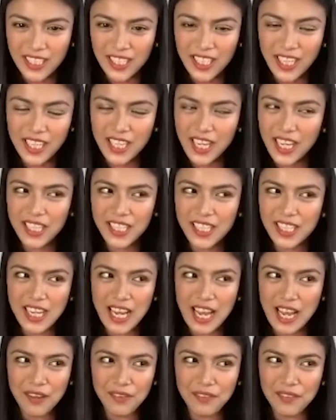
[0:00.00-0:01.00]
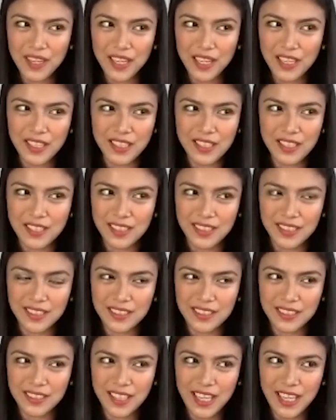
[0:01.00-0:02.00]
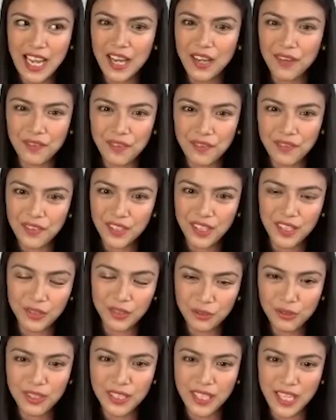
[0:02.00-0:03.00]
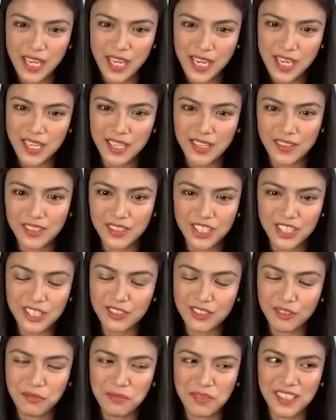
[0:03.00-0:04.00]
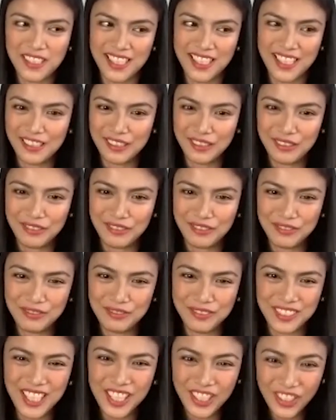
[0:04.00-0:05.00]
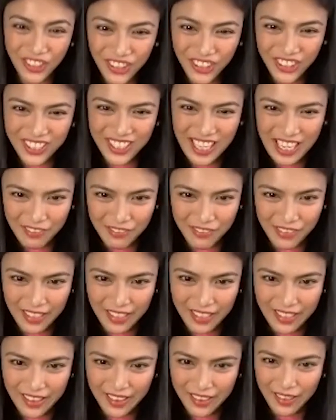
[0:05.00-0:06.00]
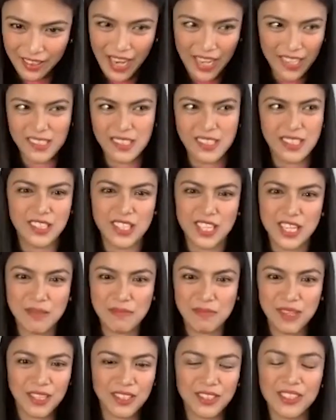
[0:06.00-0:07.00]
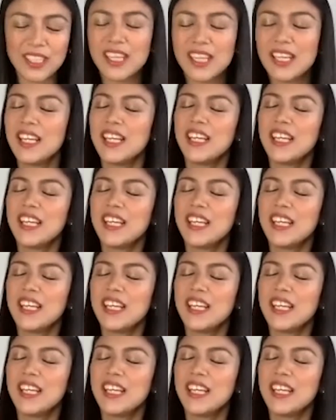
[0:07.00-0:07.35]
Like, I can have like half of the whole cake just to myself. Ganon level. Ice cream, ganon.